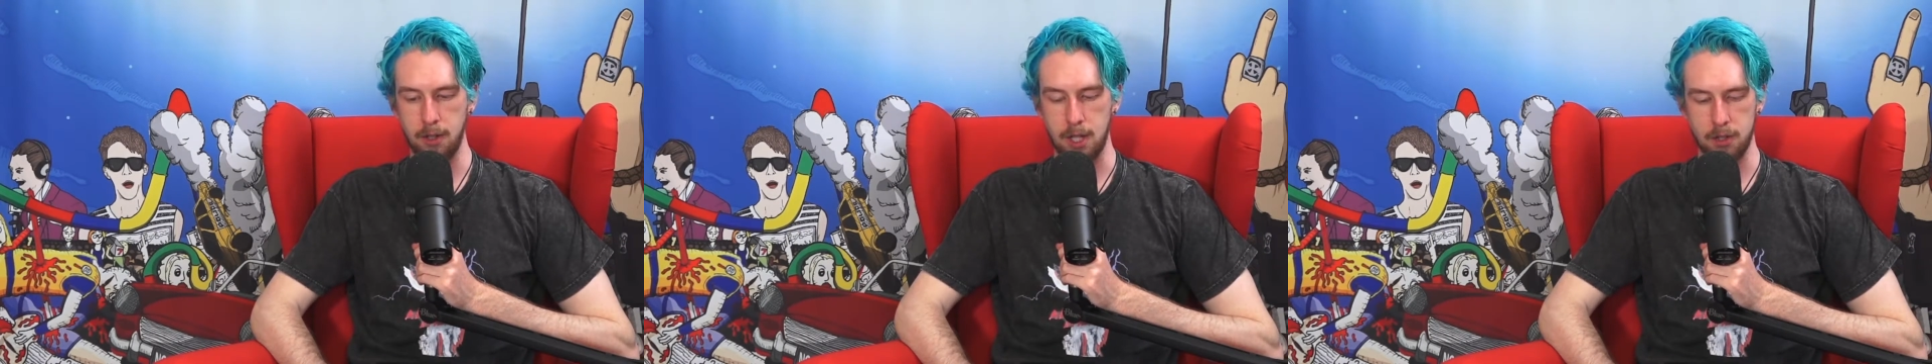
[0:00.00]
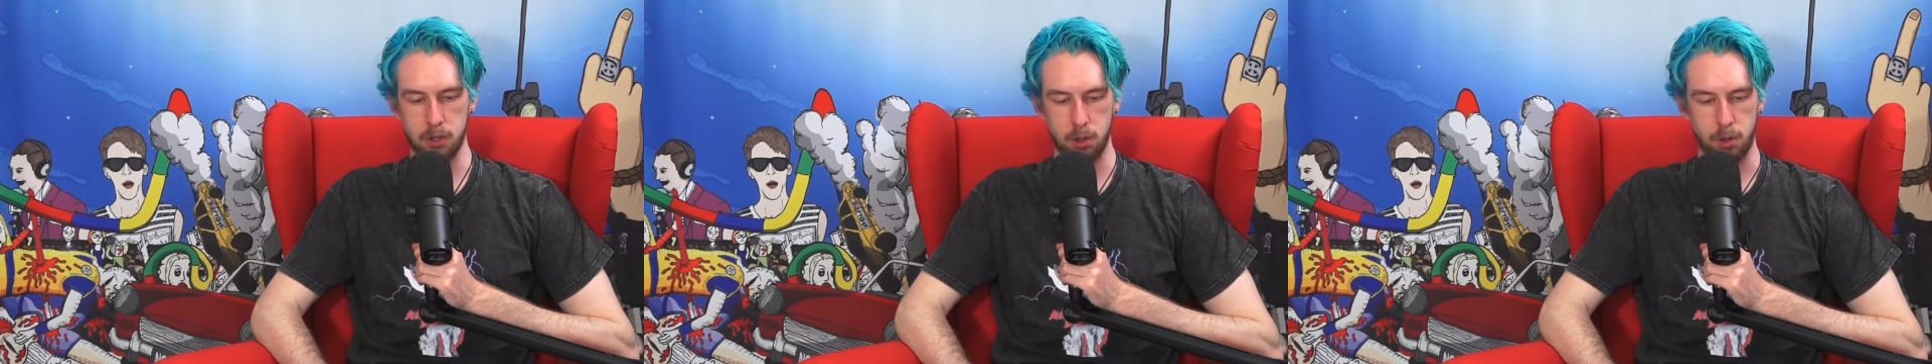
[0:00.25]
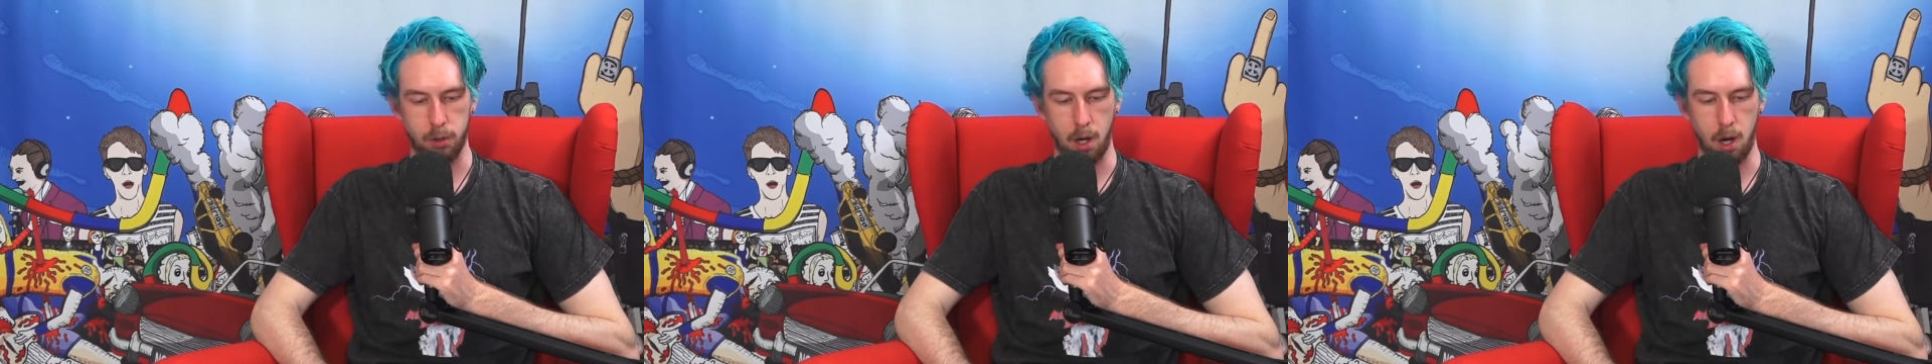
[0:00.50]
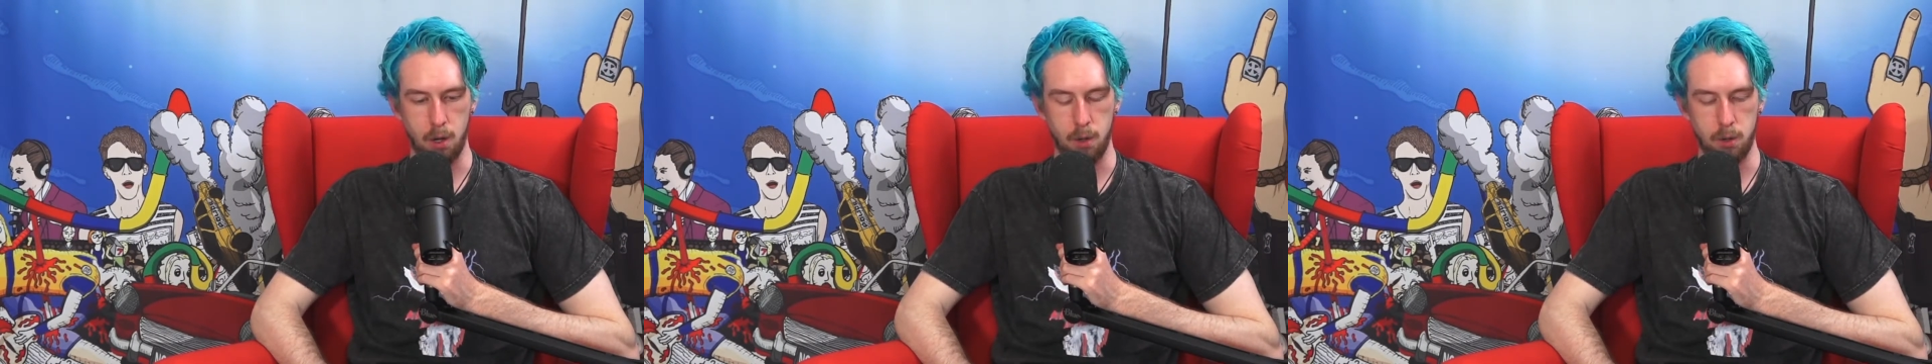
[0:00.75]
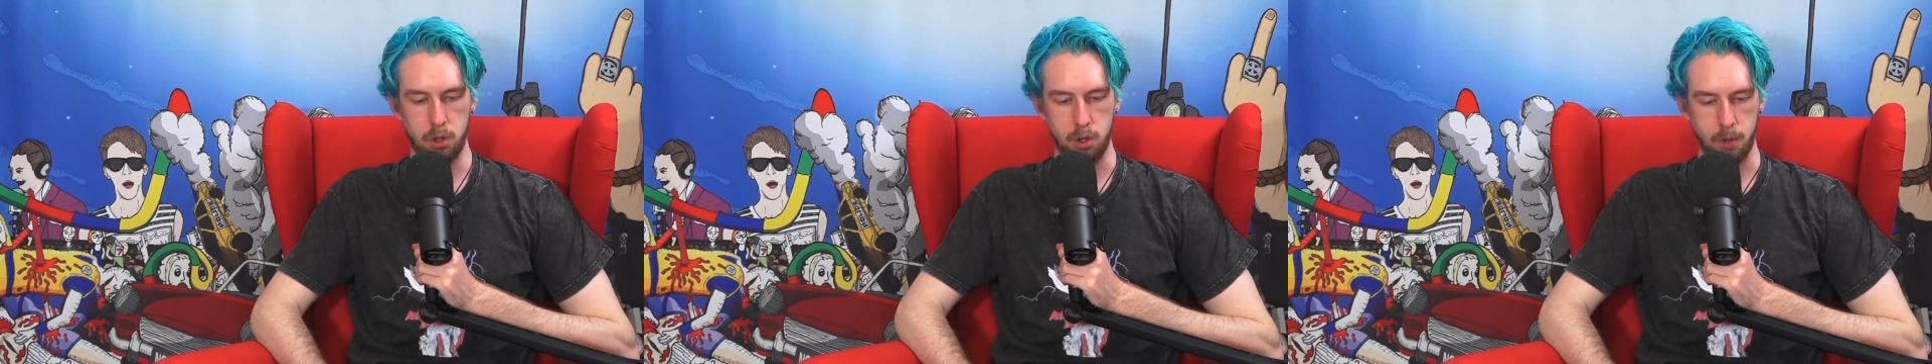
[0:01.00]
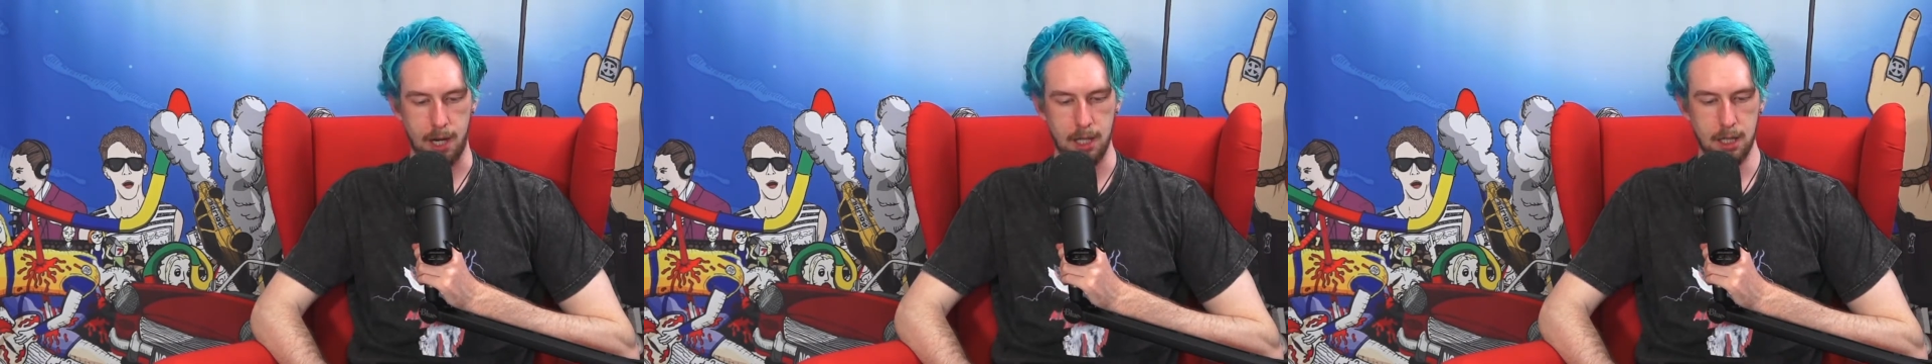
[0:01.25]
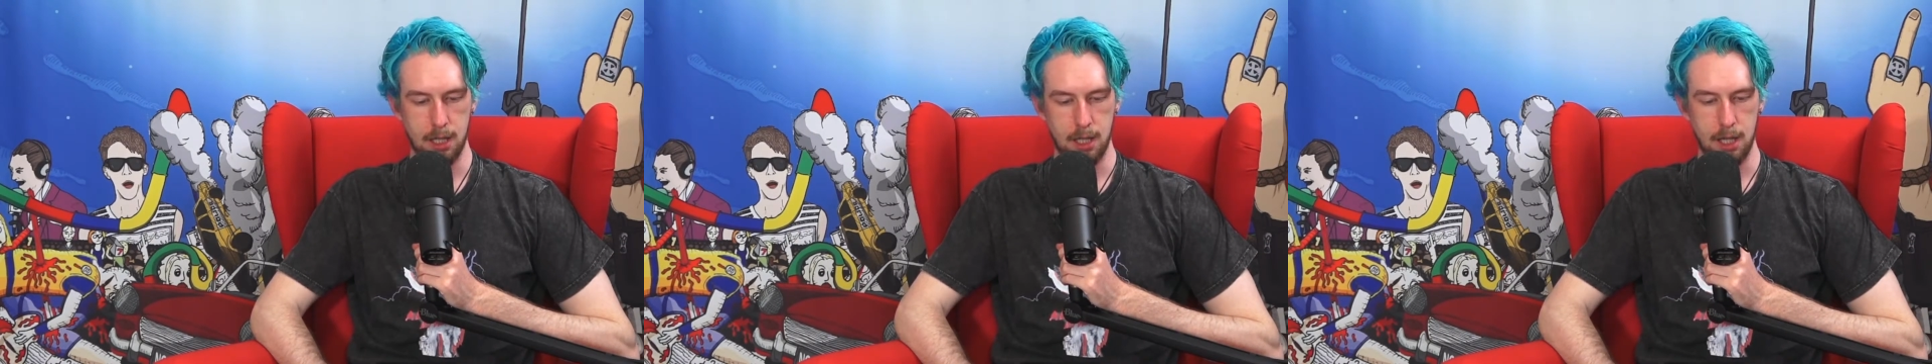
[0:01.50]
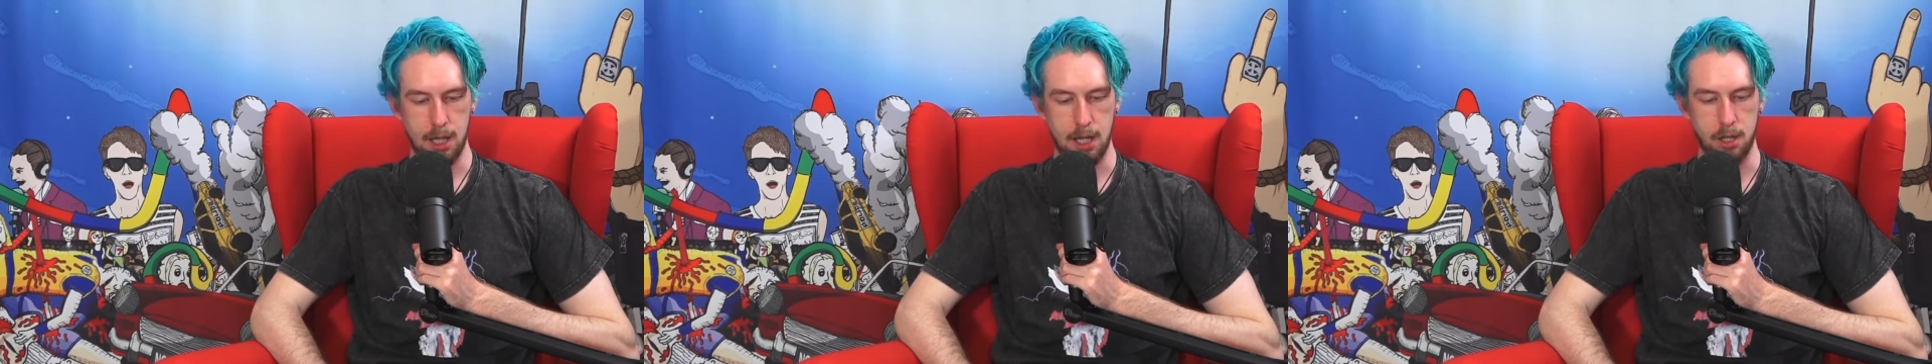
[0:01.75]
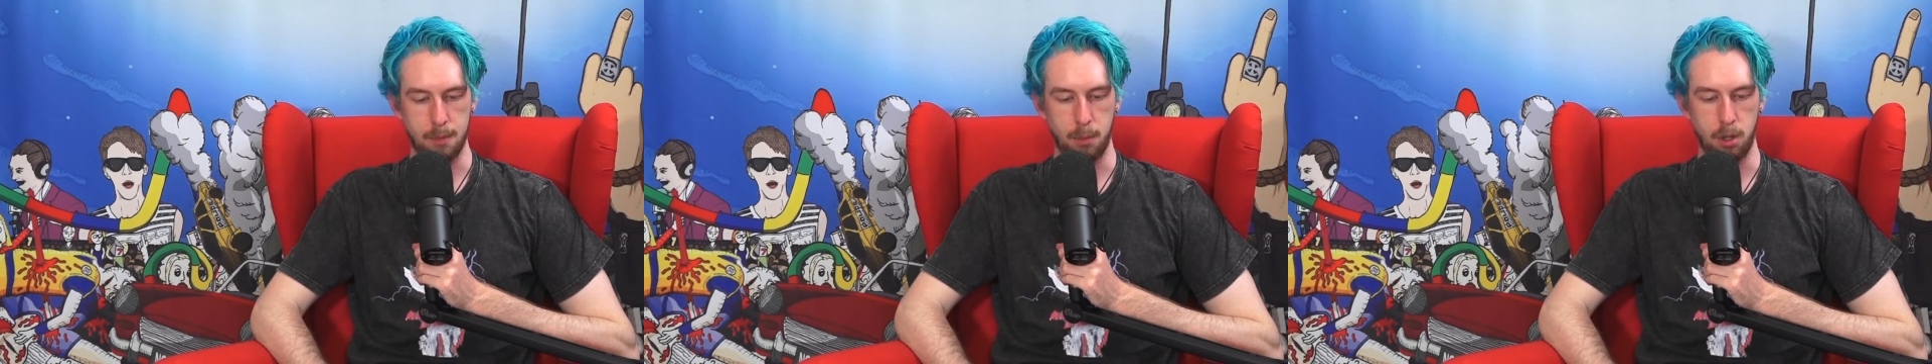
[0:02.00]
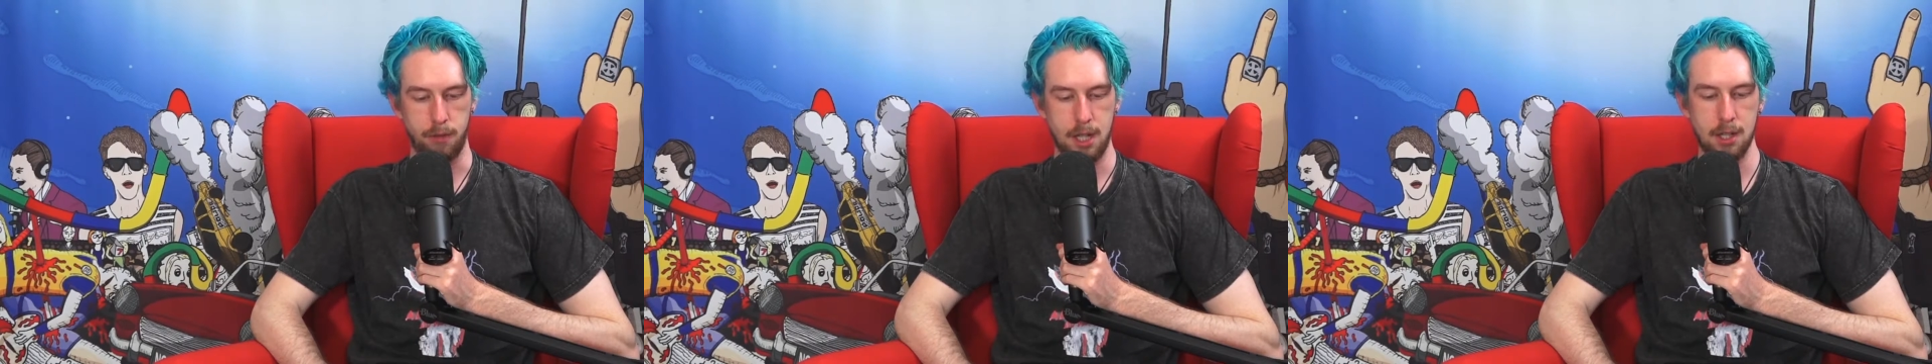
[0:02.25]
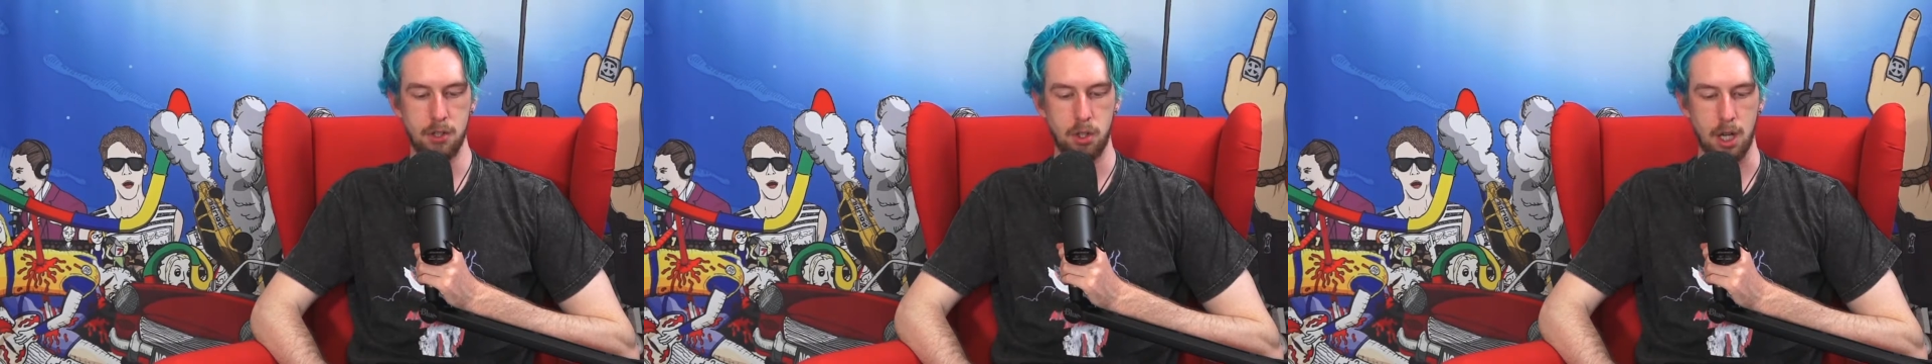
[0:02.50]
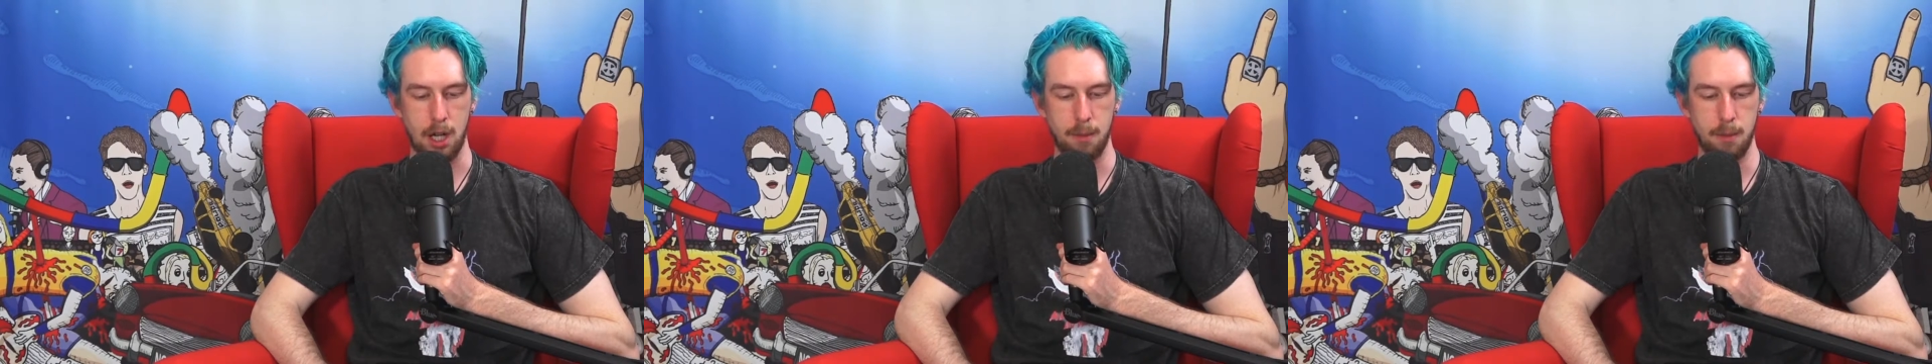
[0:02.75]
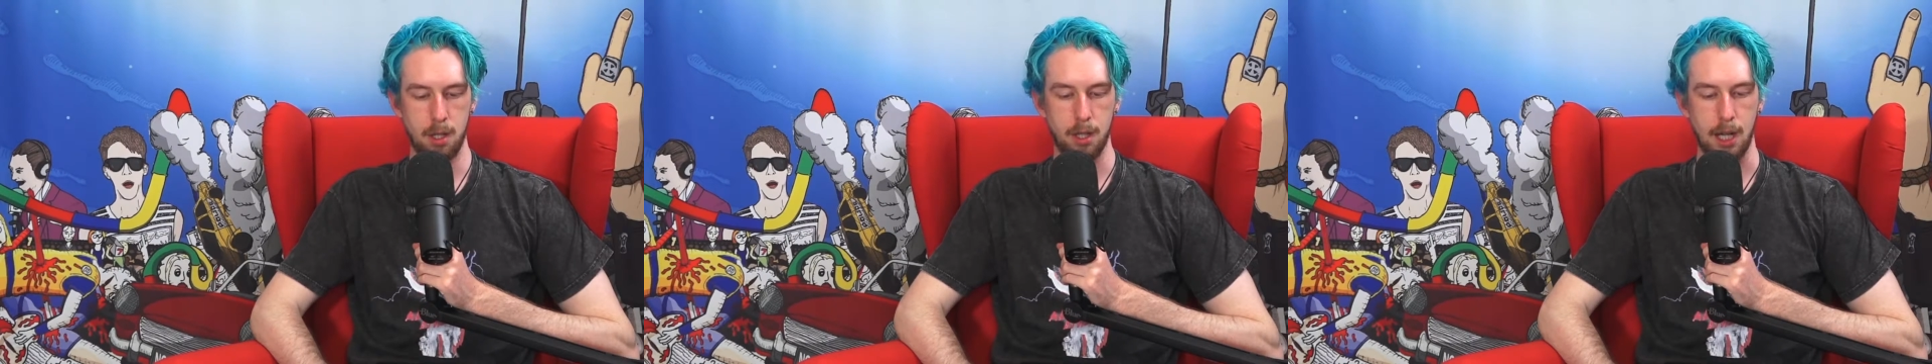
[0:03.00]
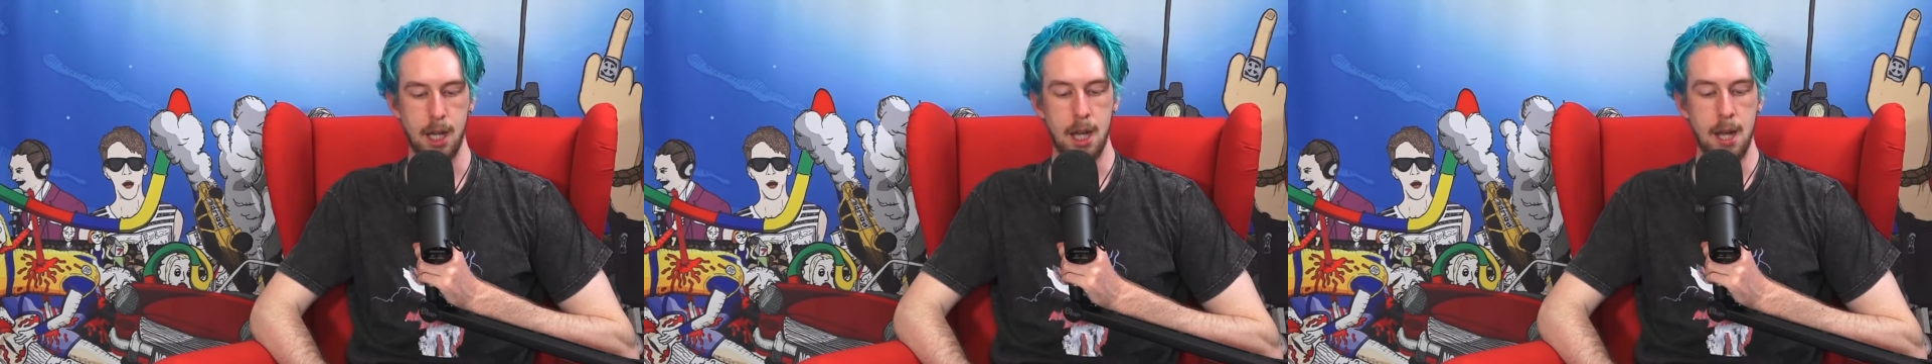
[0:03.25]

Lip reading: doesn't grow straight and it's more of an S shape. Okay.